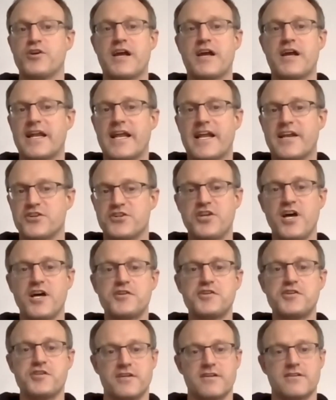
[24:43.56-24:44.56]
you're not allowed to
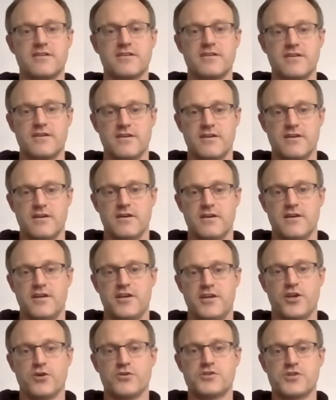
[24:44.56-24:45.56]
touch it.
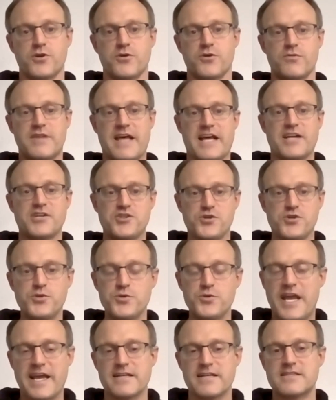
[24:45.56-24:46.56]
You know, so that shoe
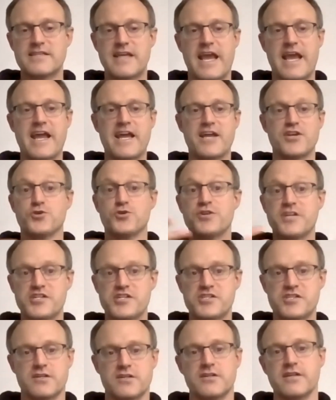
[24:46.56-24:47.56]
you can't scan
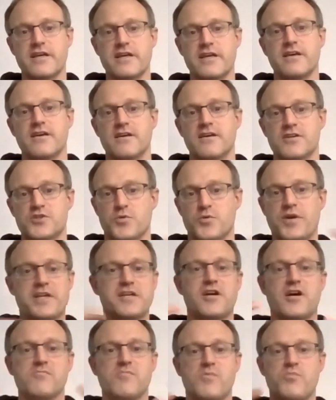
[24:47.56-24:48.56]
traditionally. So we had
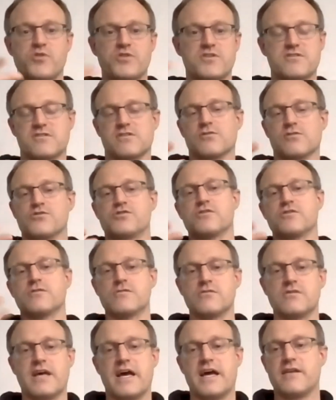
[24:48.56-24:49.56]
to come up with a solution to
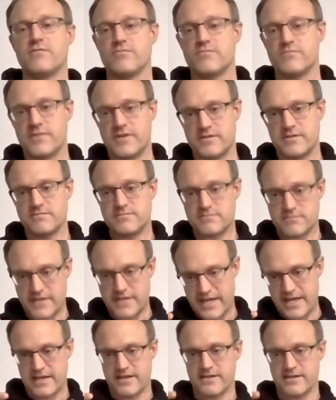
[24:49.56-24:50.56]
do that.
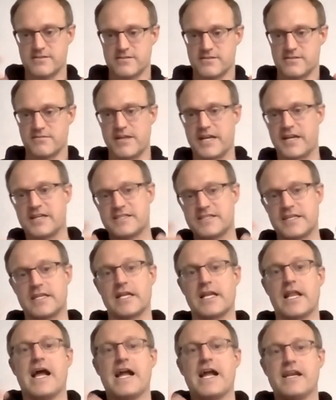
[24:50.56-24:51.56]
And like I said,
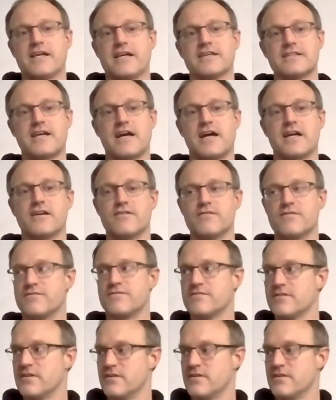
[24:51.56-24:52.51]
lighting is kind of